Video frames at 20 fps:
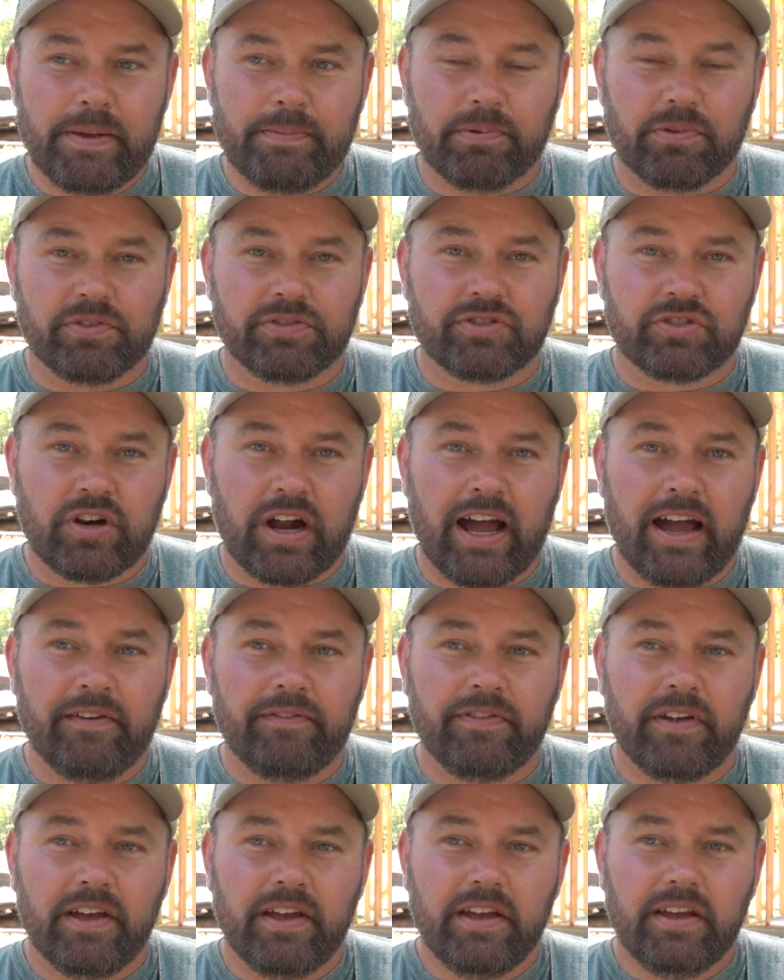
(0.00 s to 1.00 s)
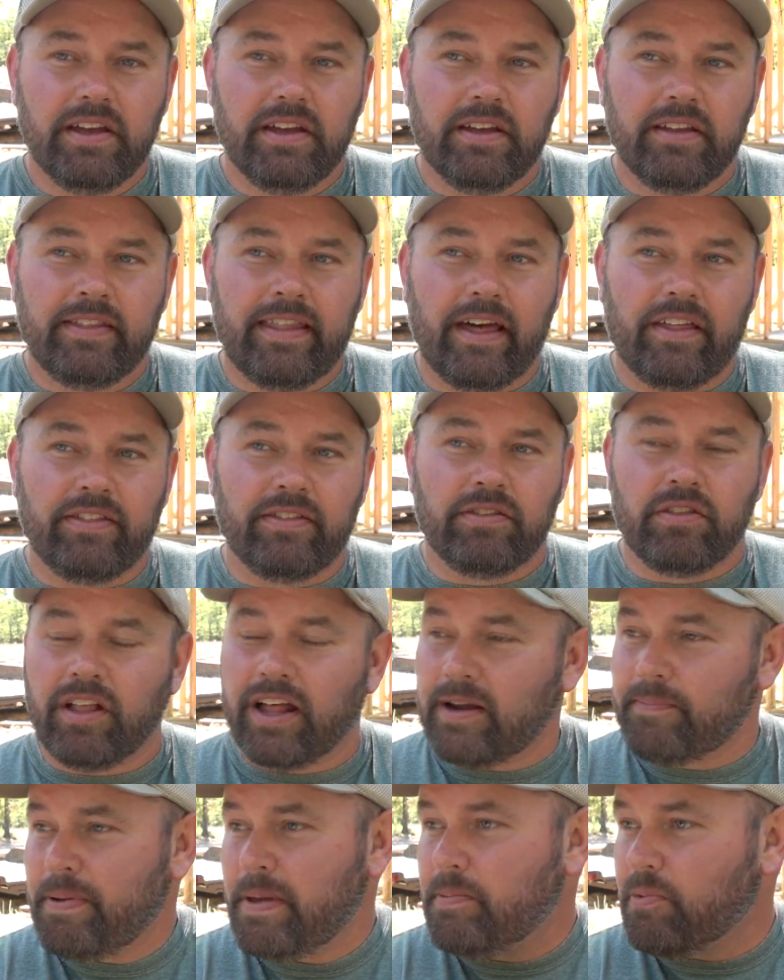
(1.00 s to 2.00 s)
people strive that a
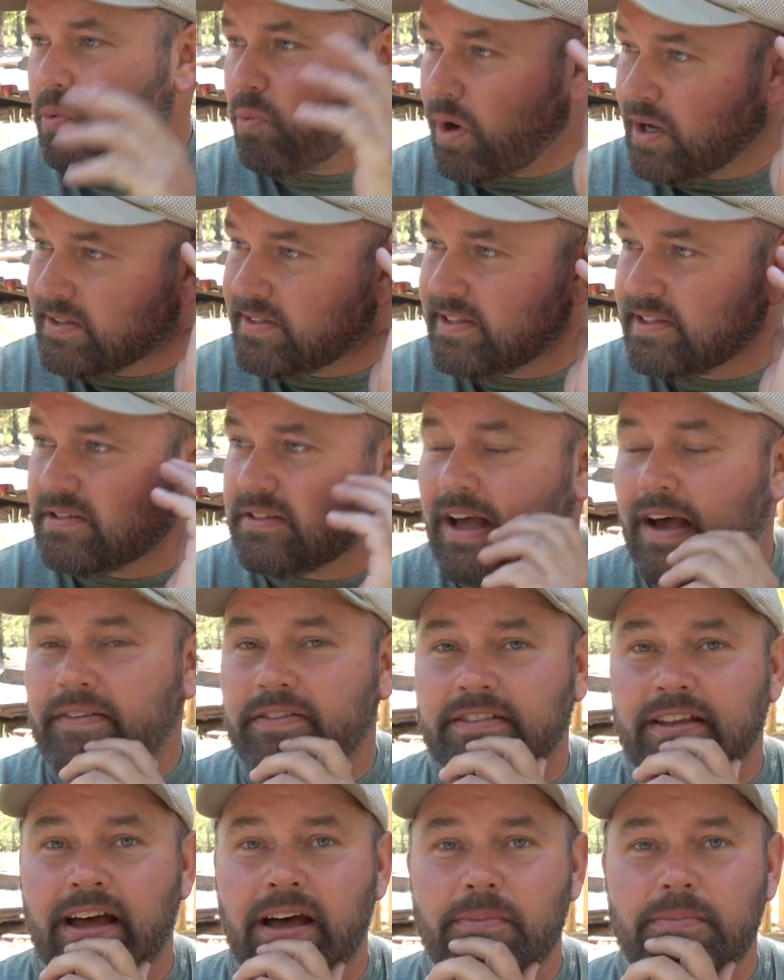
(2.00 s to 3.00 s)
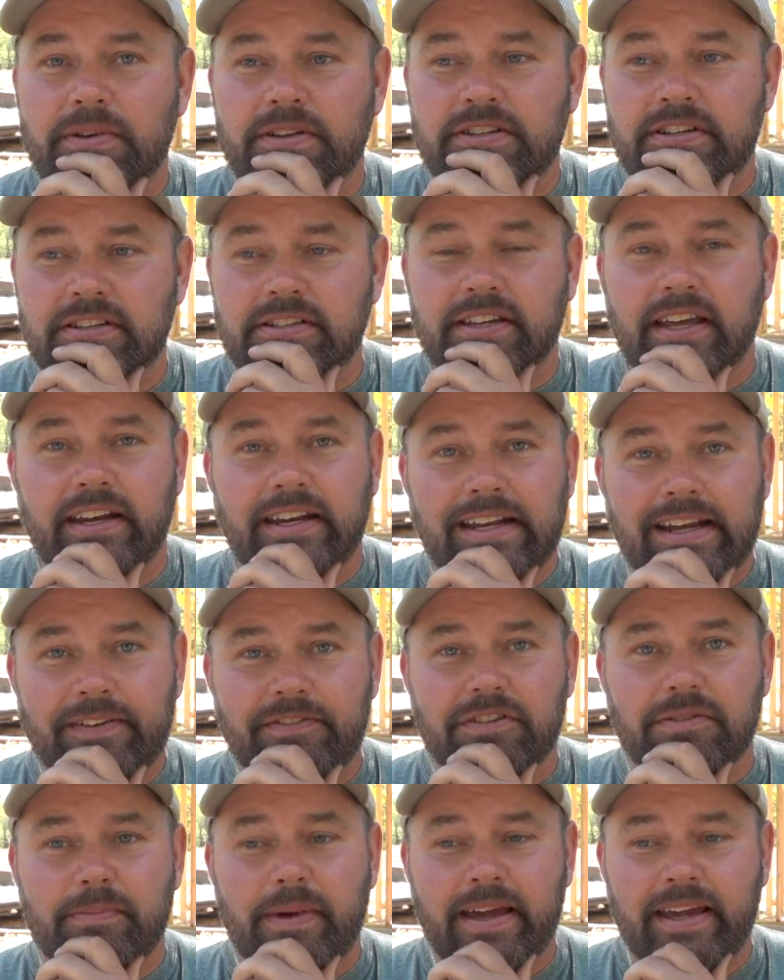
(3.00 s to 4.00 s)
lot of people want this lifestyle but just can
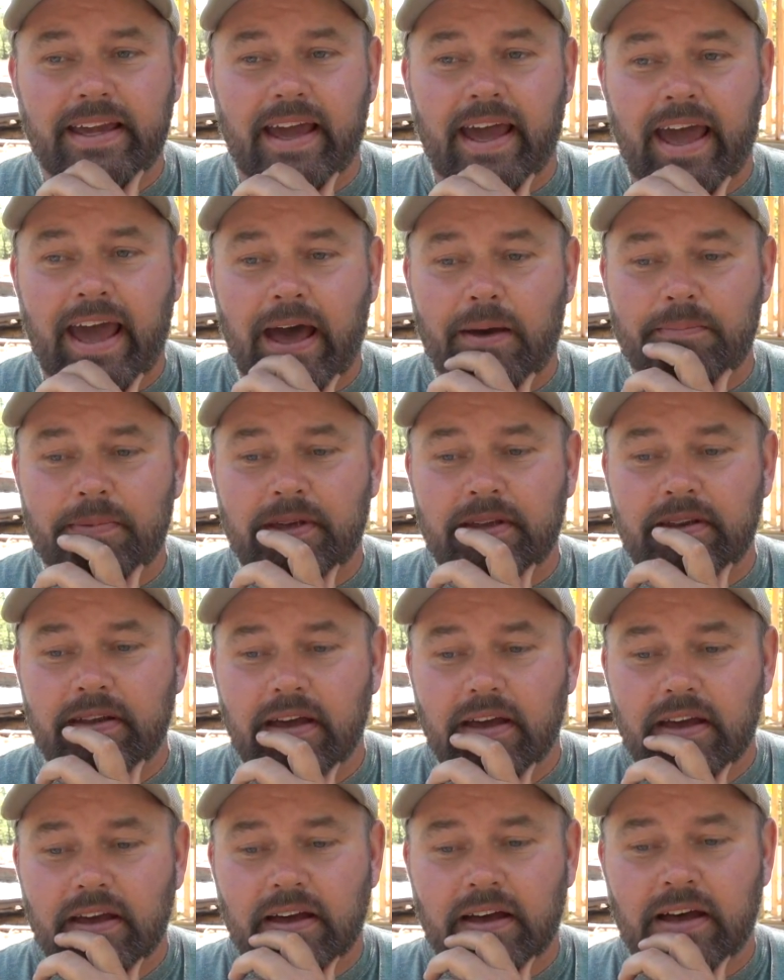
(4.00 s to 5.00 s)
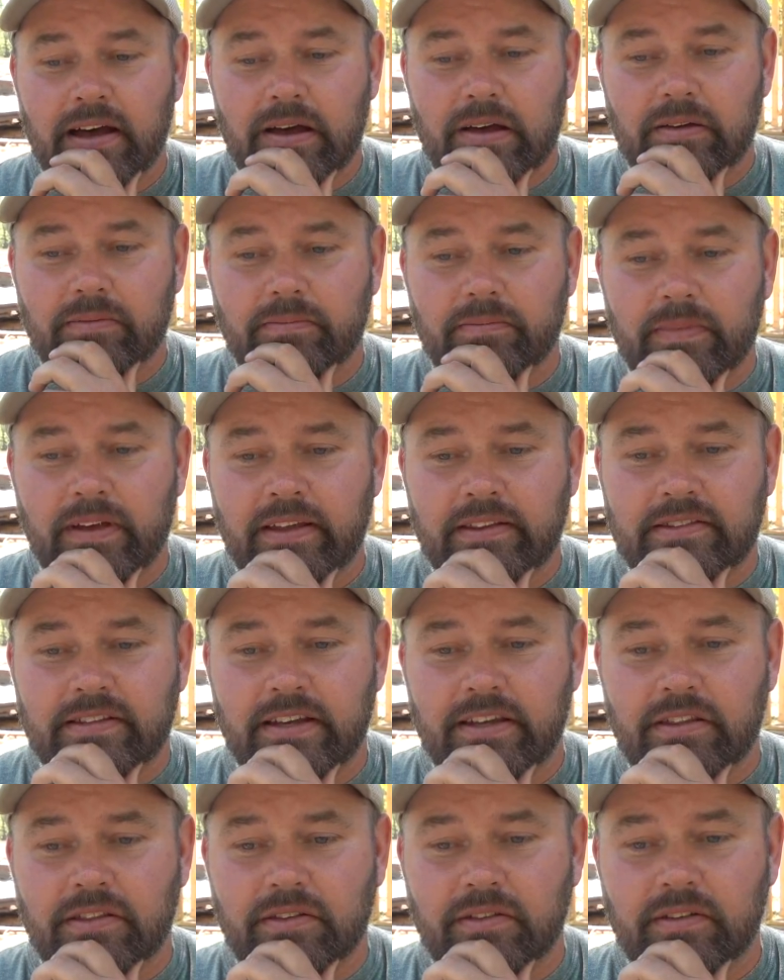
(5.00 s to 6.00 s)
never make it happen. Um, it's
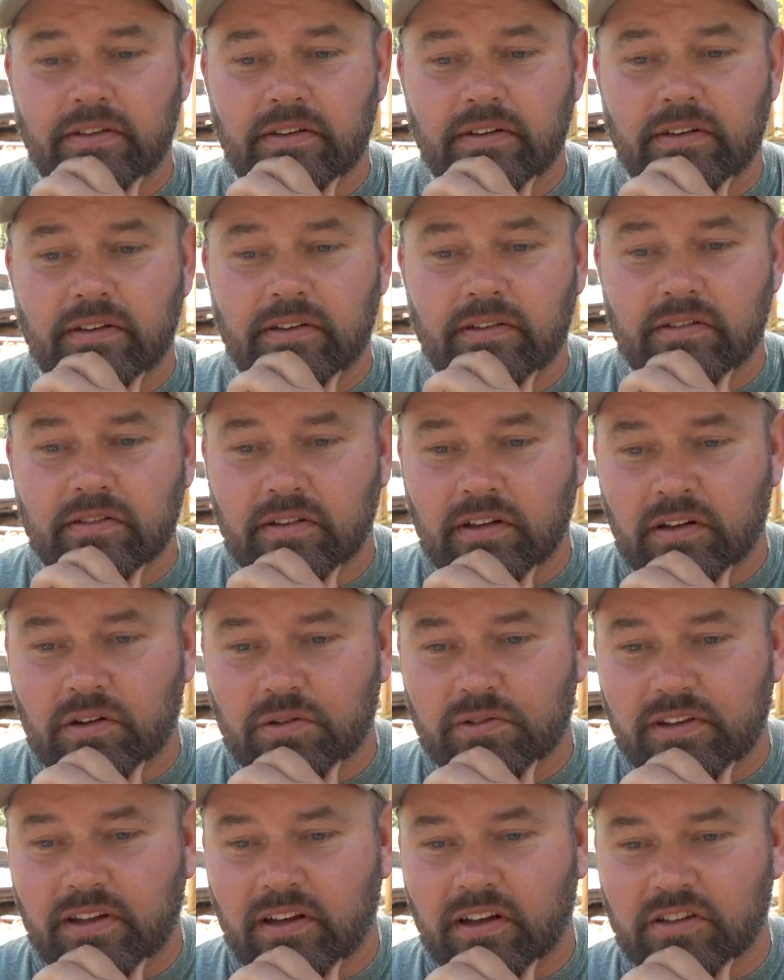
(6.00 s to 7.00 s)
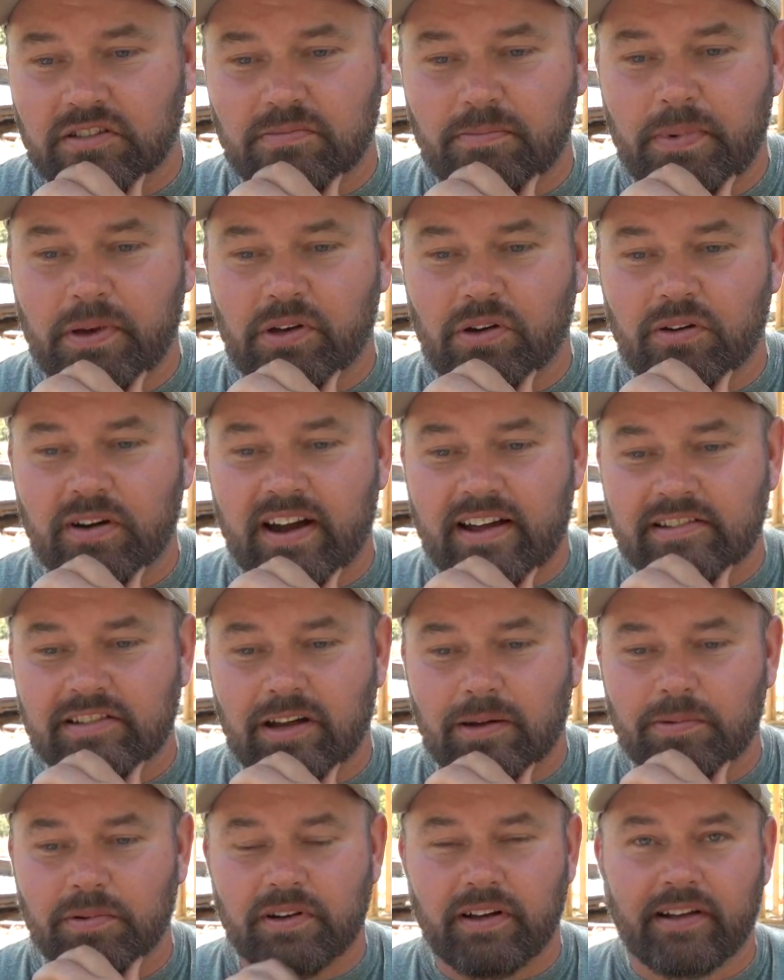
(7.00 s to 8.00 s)
either I don't know, oh, it's a big old
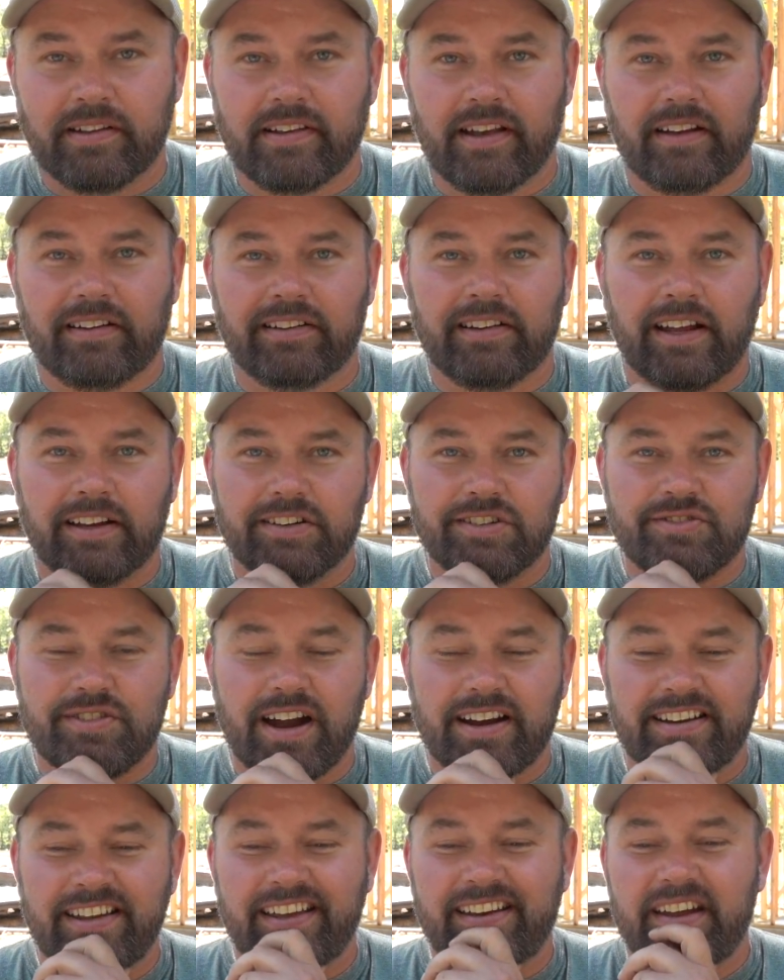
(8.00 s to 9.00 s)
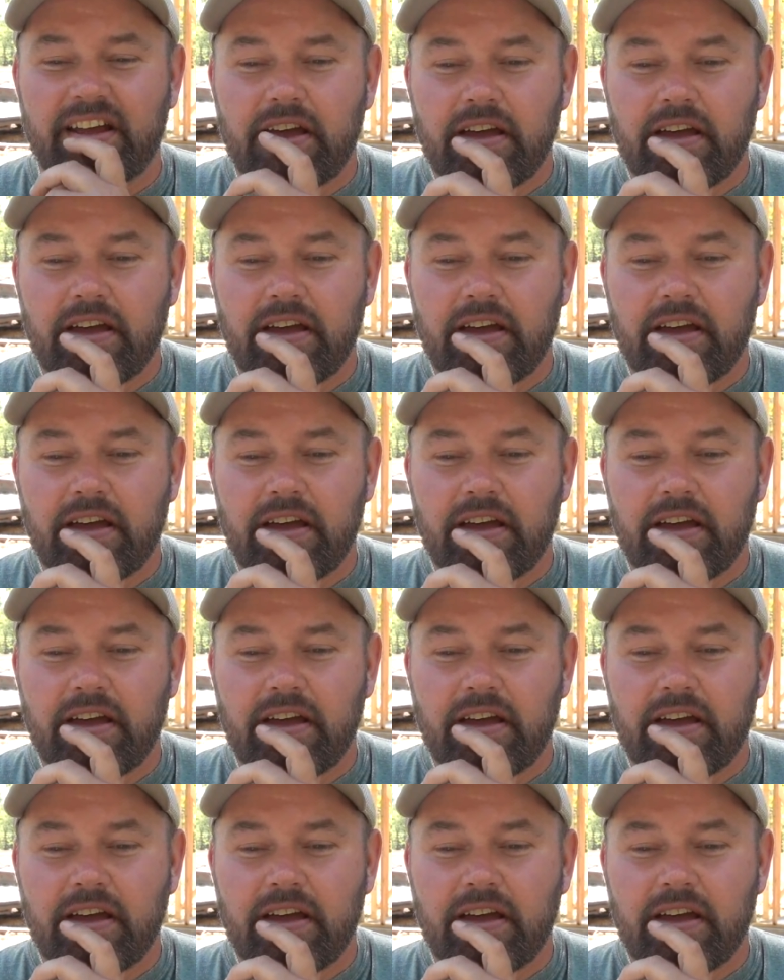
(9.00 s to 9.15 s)
grasshopper. I got, got distracted.